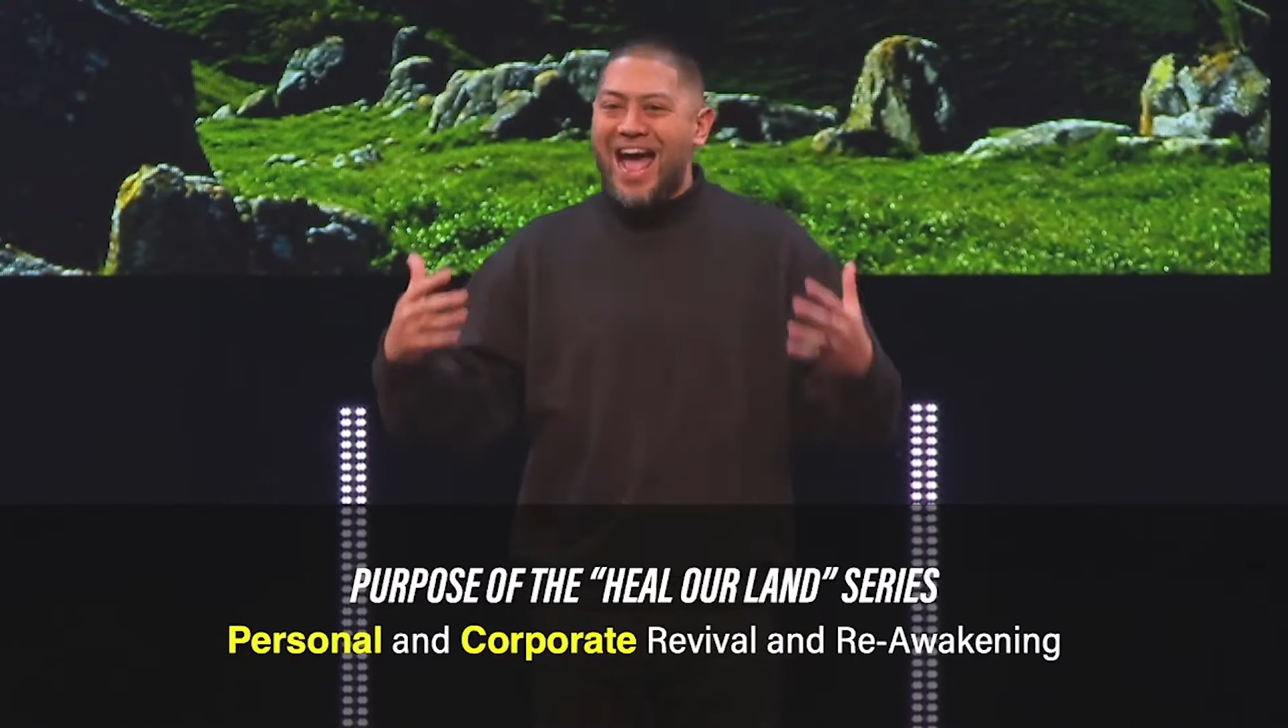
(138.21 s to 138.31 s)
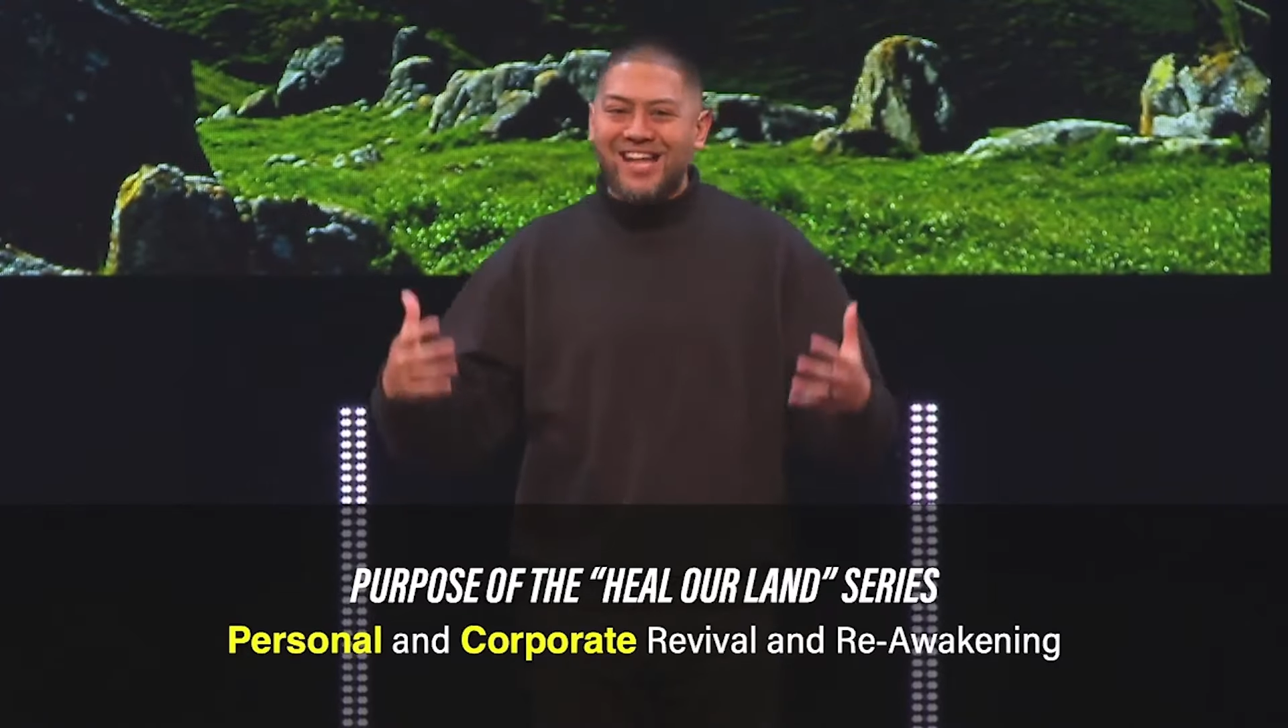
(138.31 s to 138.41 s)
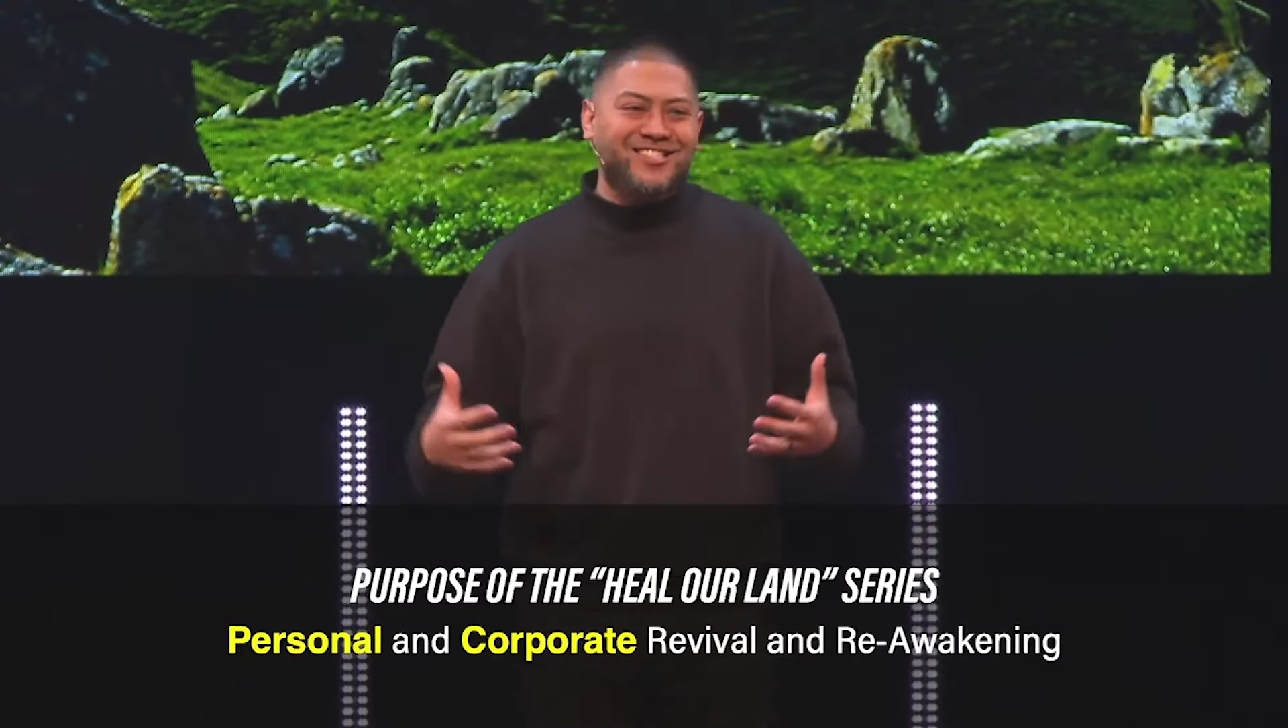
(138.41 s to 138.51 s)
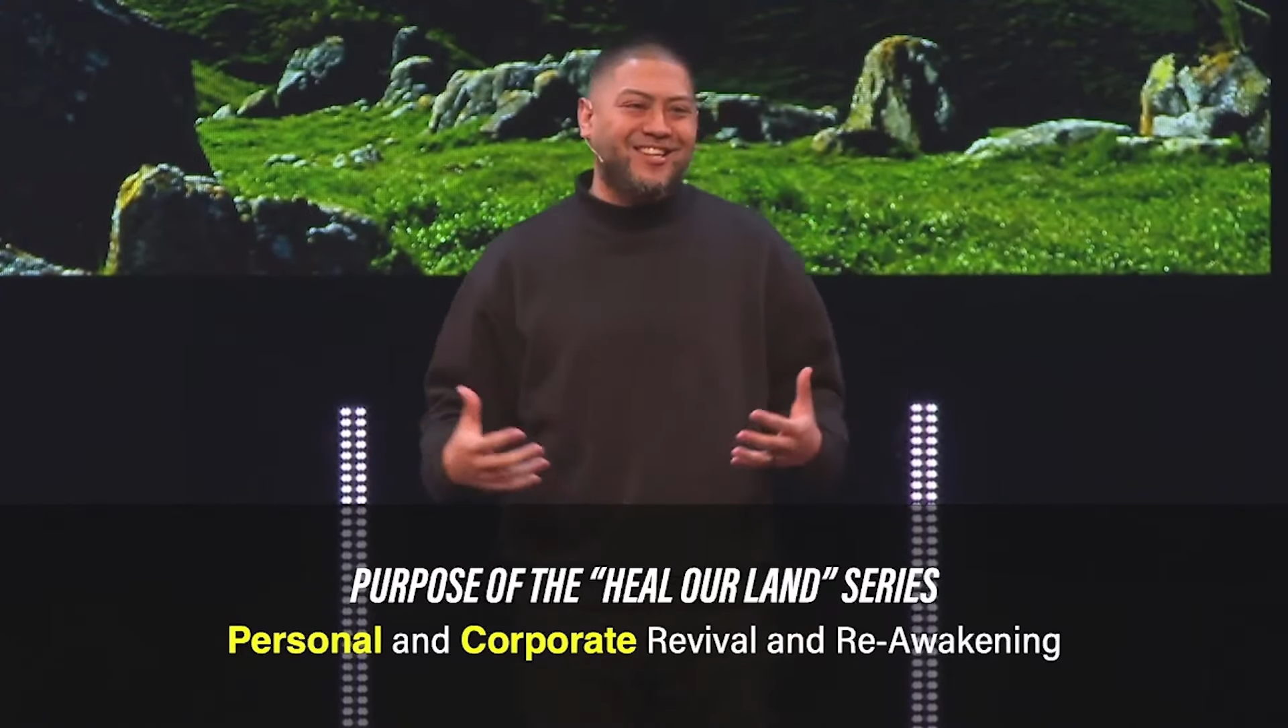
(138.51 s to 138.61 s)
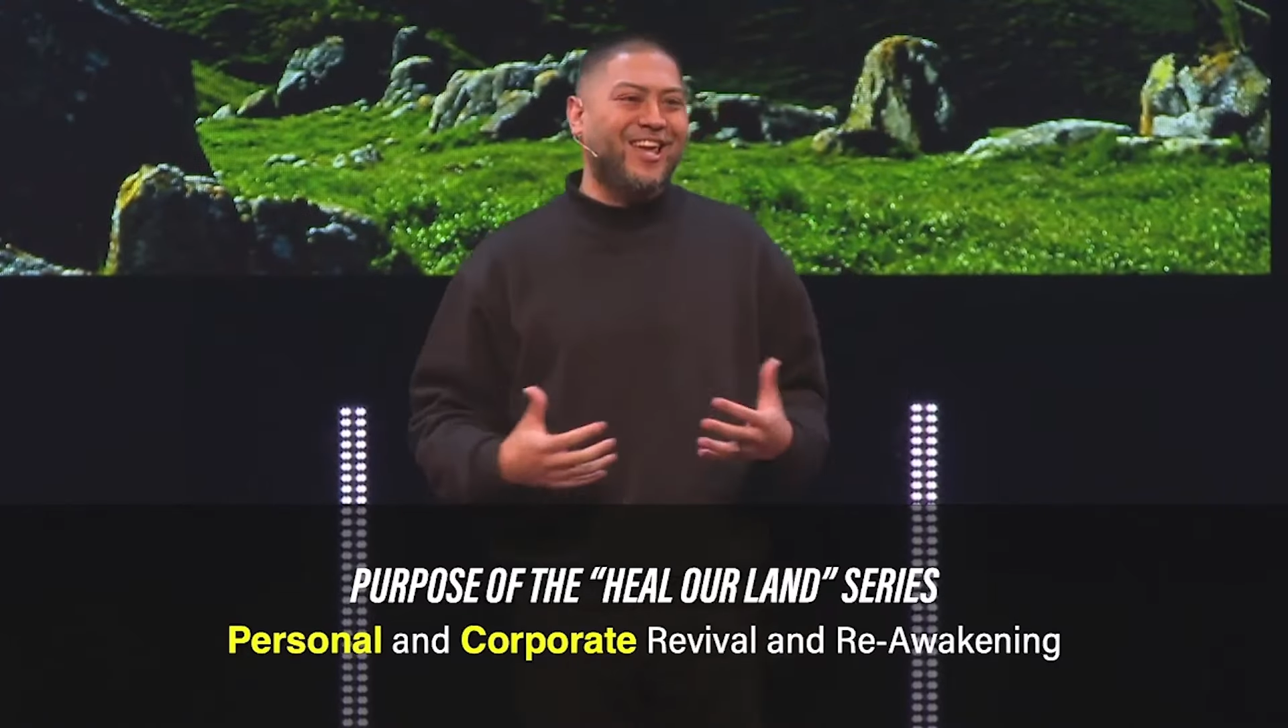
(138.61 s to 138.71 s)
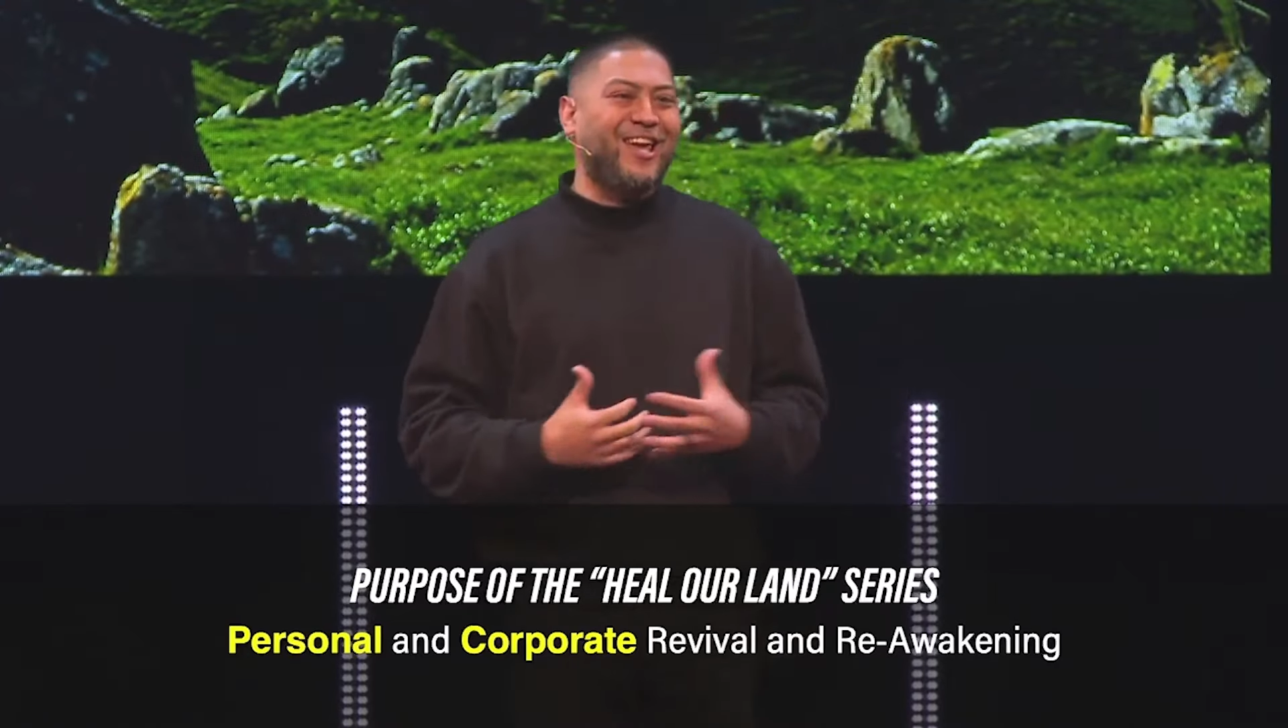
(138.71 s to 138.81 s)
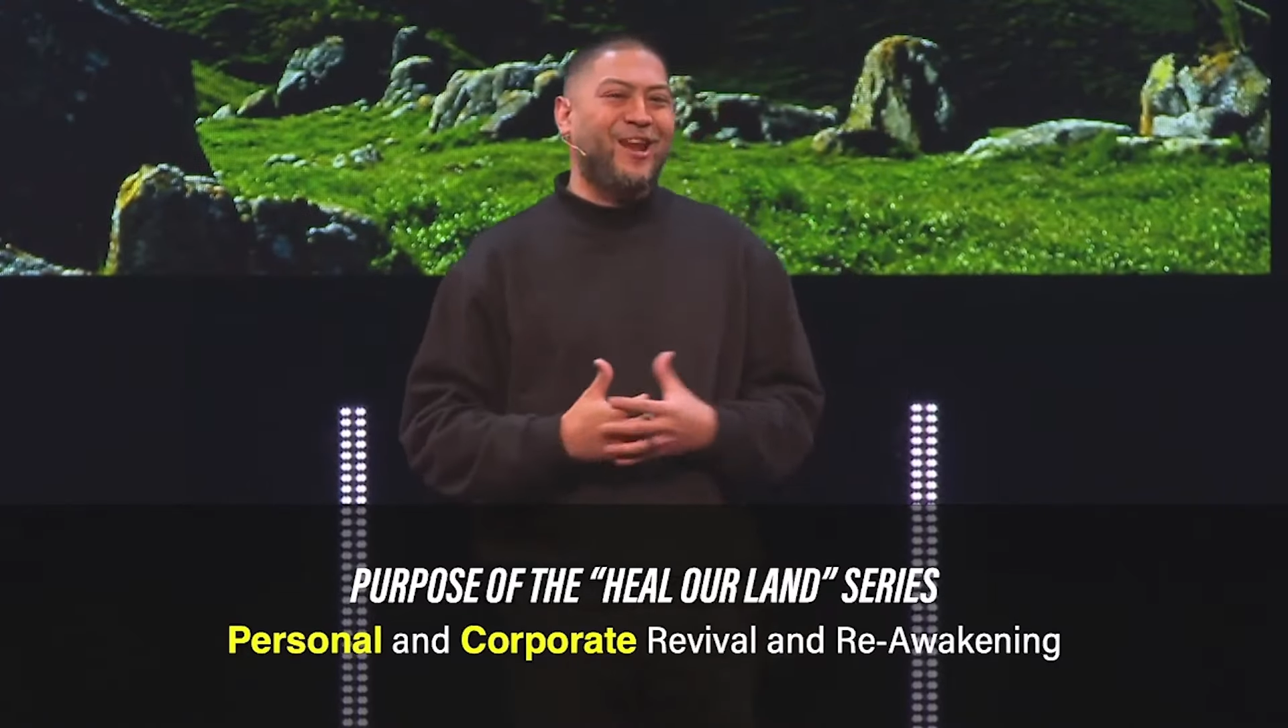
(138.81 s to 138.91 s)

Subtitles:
asking,